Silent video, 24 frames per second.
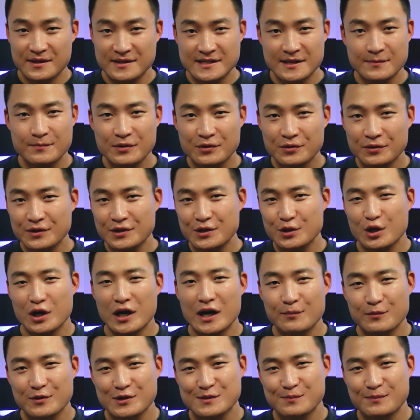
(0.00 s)
typical
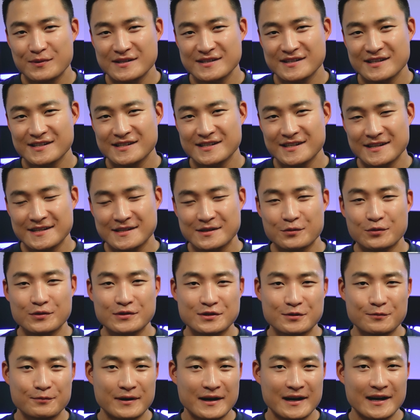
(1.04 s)
e-commerce business is going to
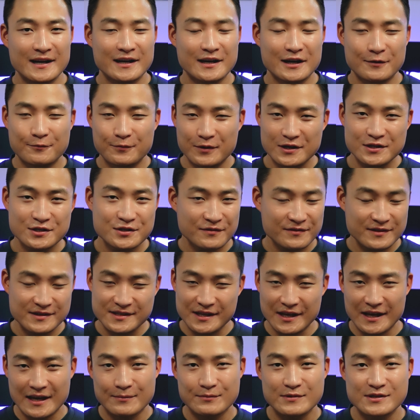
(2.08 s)
buy a bunch of these
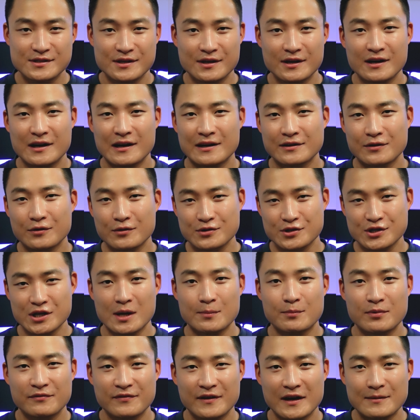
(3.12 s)
Amazon or
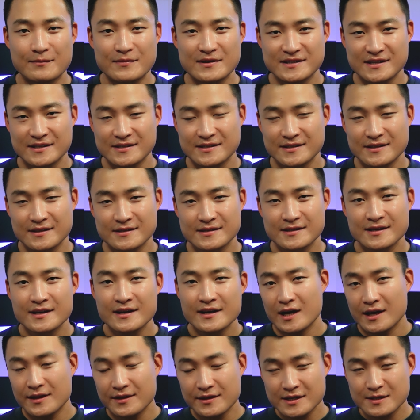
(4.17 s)
Shopify businesses,
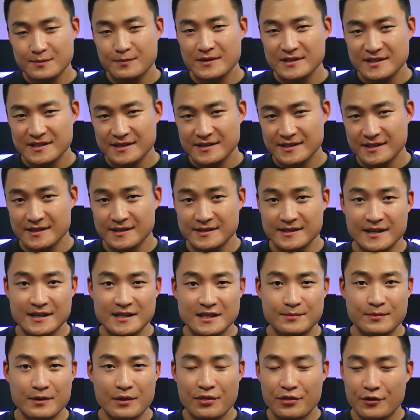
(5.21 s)
and these businesses tend to
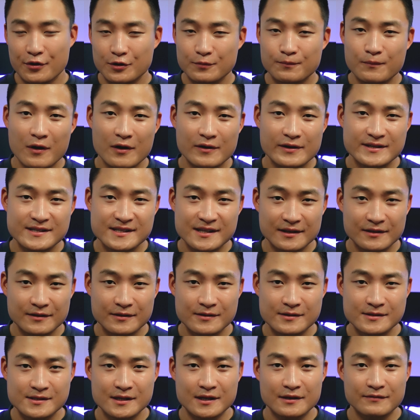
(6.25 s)
be third-party
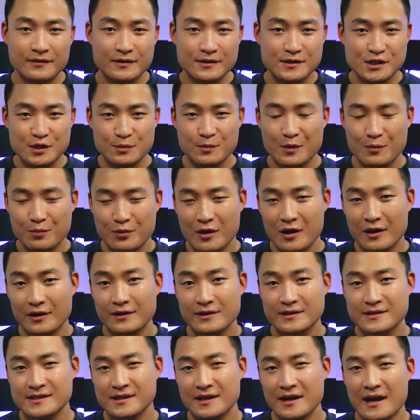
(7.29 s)
sellers of consumer
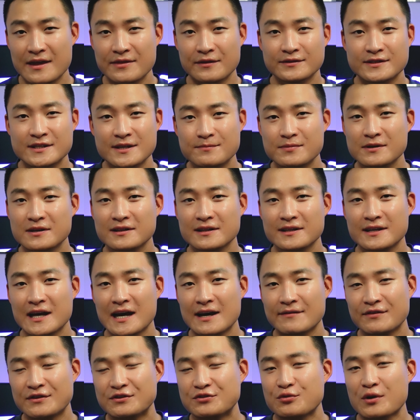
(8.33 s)
products, and they'll typically have
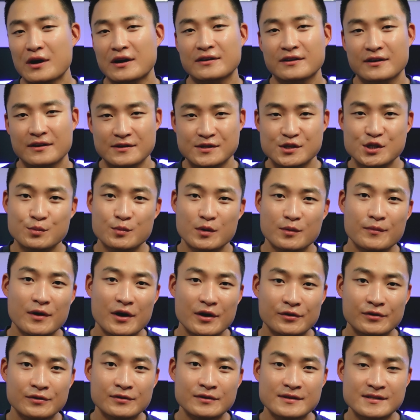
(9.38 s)
a direct-to-consumer
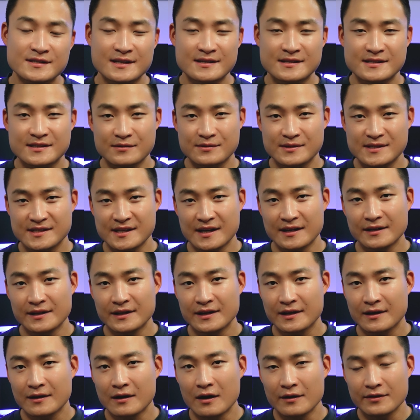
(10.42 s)
model since they're
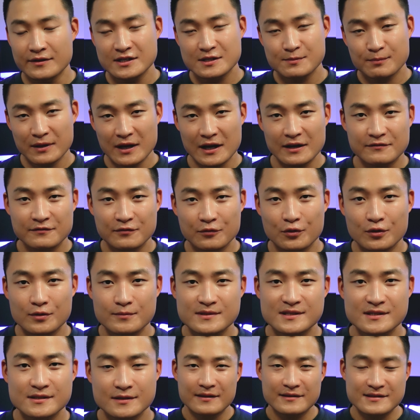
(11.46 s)
selling on these
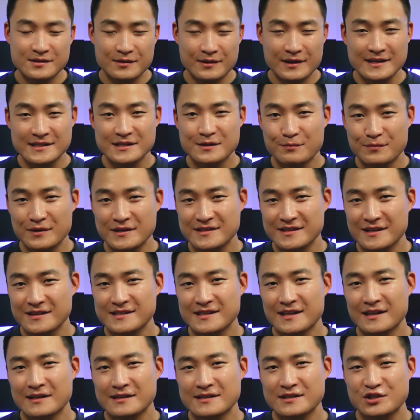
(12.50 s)
platforms. So that's a business
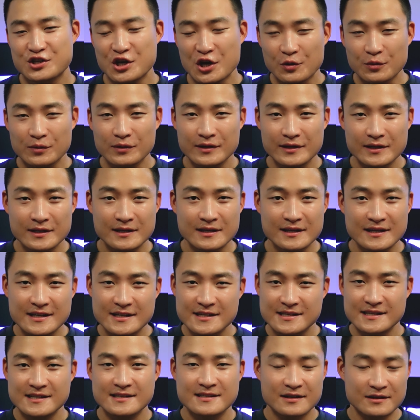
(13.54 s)
that is generally
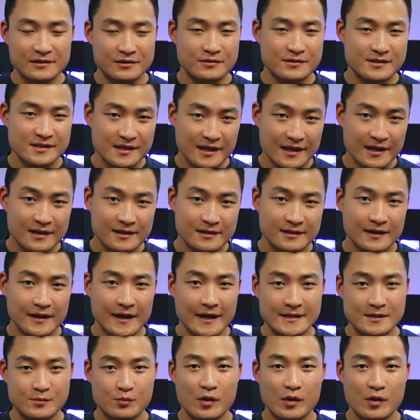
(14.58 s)
easy to understand as